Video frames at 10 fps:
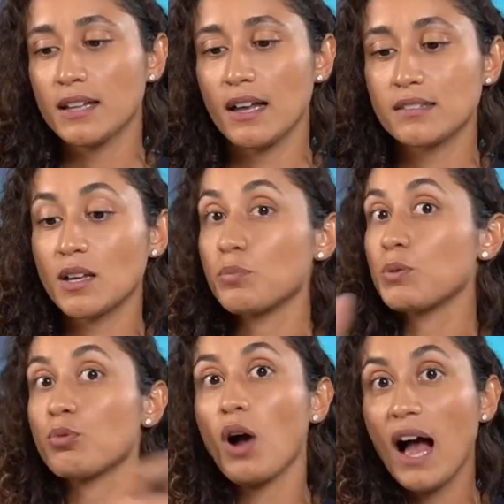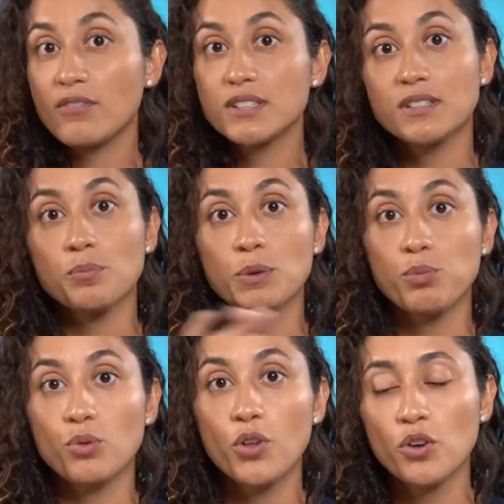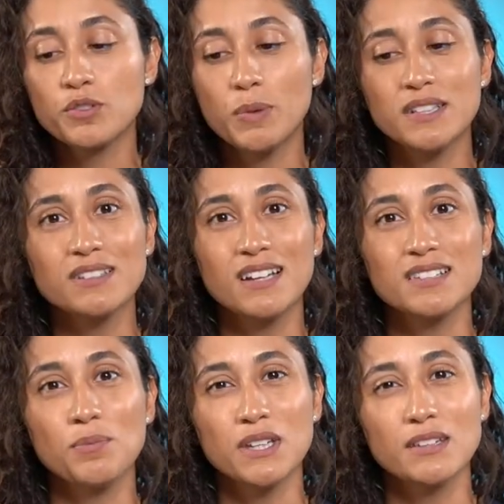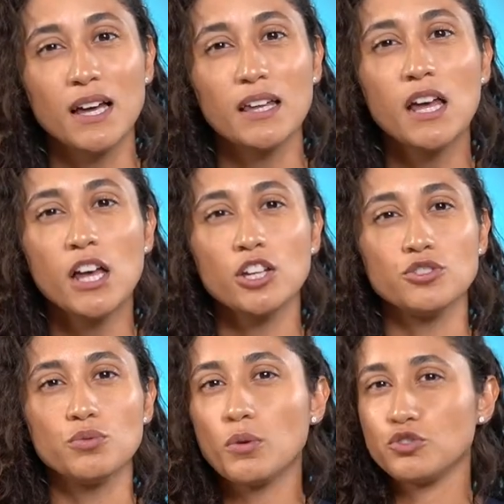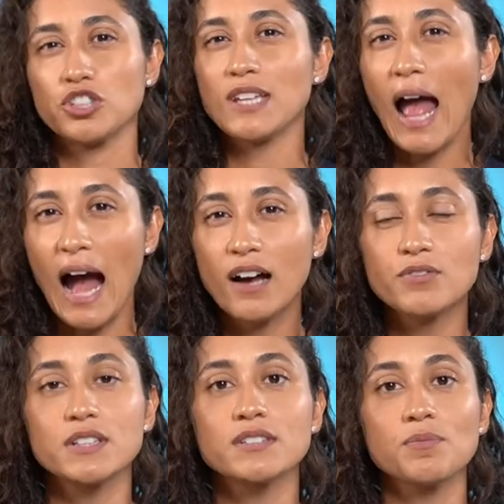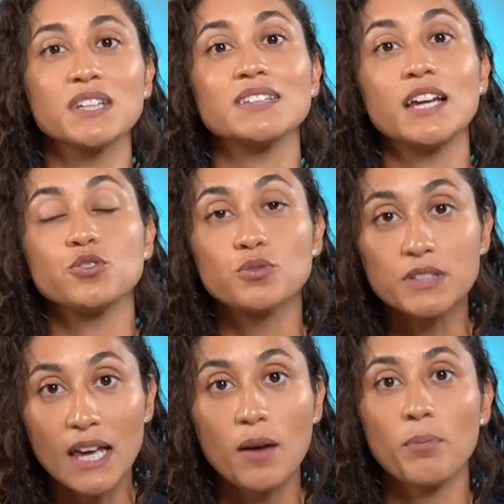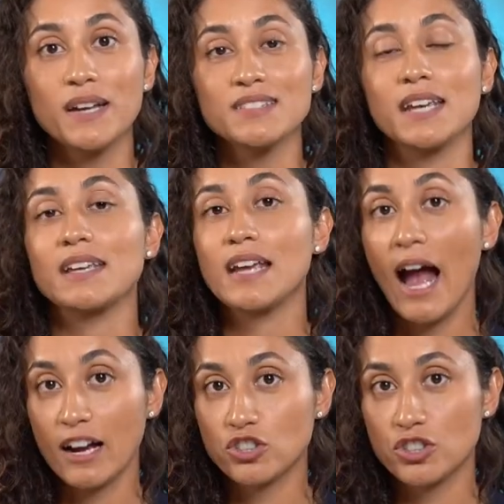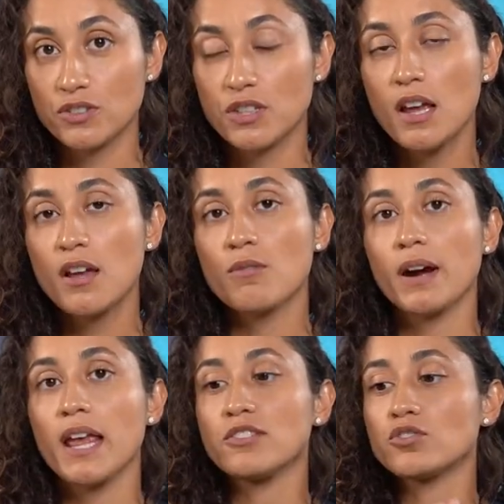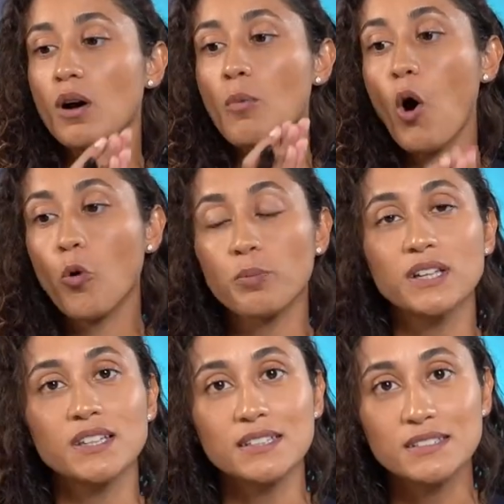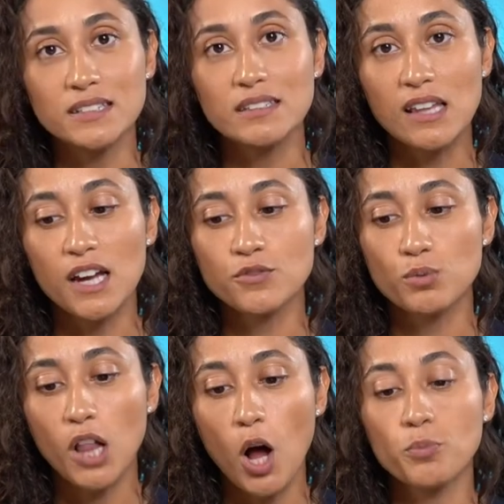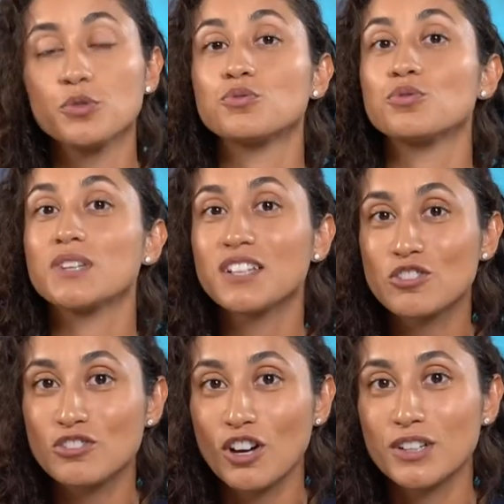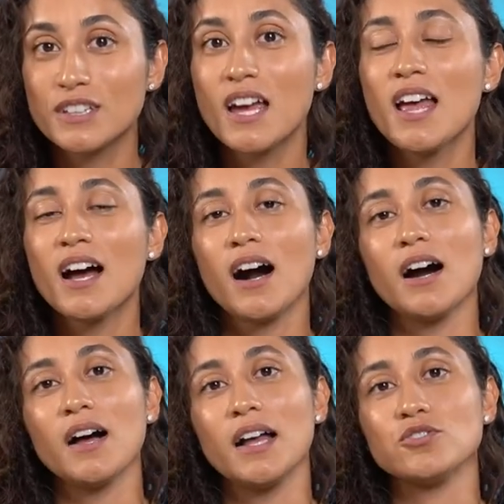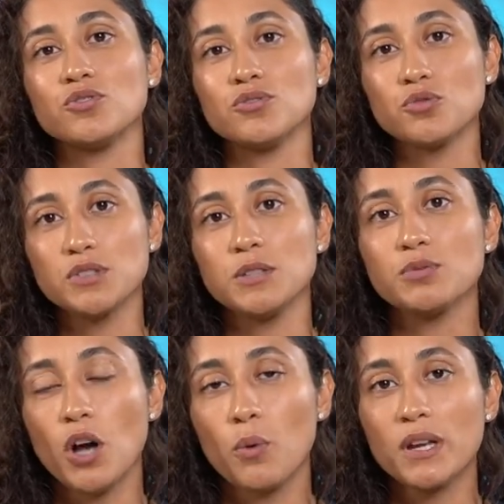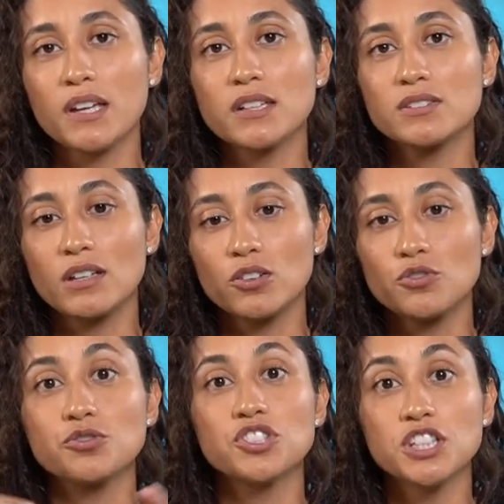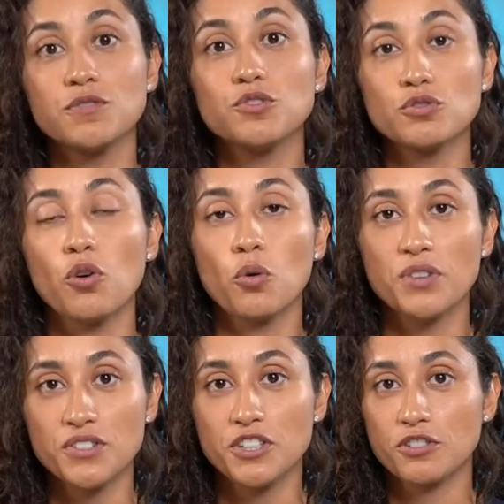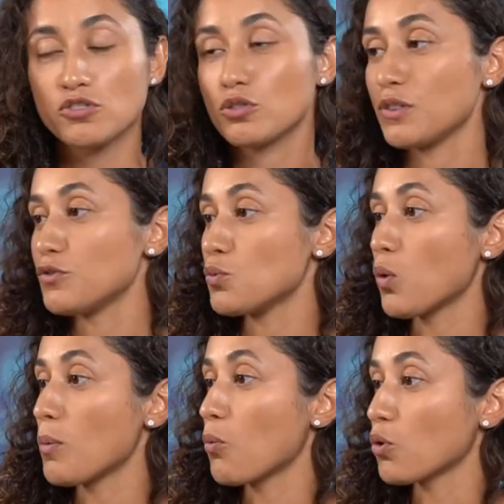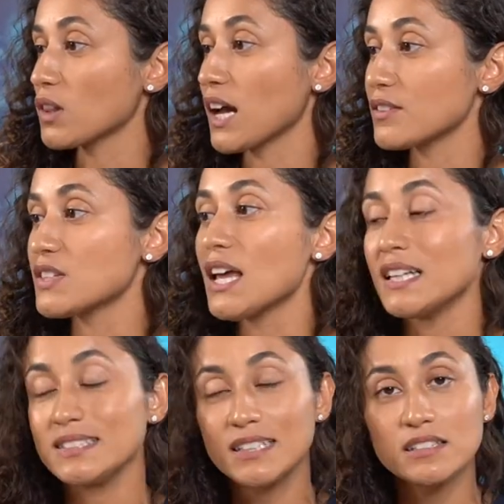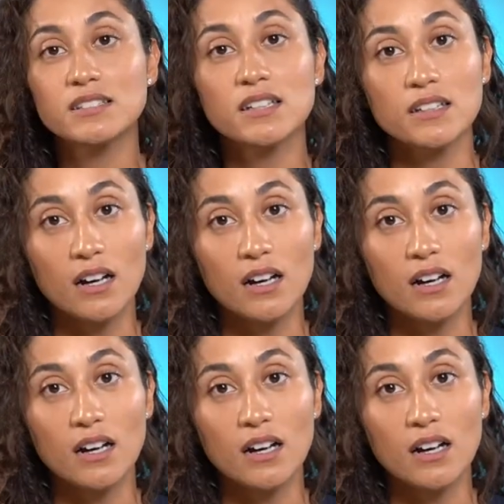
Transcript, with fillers: that some people have it, some people don't, but it's not something that you just have. It's something that you get by taking actions, right? And so I'm hoping that these lives will help you to get started and to keep going till you achieve your goal this year. So if you want more lives this